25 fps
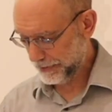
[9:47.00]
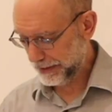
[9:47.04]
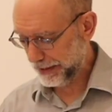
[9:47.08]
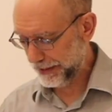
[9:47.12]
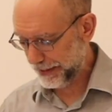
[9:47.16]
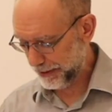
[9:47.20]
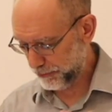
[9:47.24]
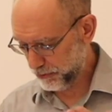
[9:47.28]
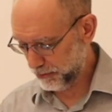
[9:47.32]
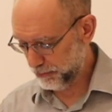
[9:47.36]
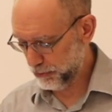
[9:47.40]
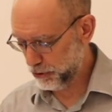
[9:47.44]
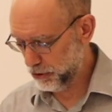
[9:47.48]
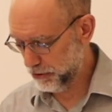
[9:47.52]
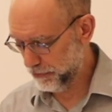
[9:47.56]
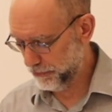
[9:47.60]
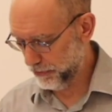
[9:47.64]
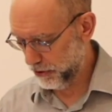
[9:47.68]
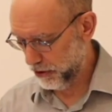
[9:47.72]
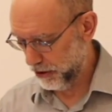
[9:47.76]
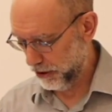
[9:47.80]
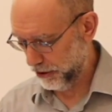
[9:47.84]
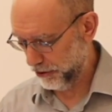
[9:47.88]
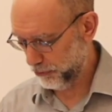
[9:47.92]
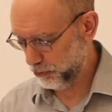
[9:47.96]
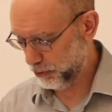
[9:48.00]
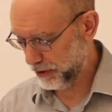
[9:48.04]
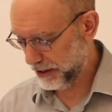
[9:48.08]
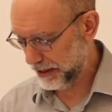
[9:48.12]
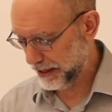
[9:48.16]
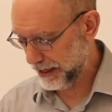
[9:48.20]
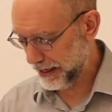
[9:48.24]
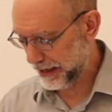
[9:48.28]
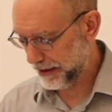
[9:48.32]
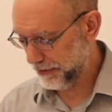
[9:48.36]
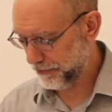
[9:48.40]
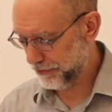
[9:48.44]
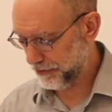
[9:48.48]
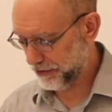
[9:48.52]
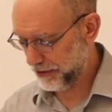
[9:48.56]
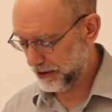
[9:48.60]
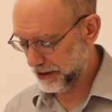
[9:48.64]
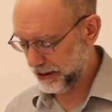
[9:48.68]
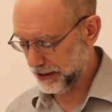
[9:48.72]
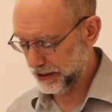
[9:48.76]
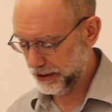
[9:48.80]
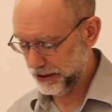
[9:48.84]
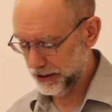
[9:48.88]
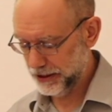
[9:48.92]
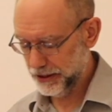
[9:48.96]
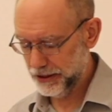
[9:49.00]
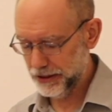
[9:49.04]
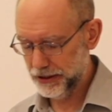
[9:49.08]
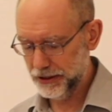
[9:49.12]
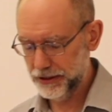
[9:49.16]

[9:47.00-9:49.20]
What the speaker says: And then we move on. We have the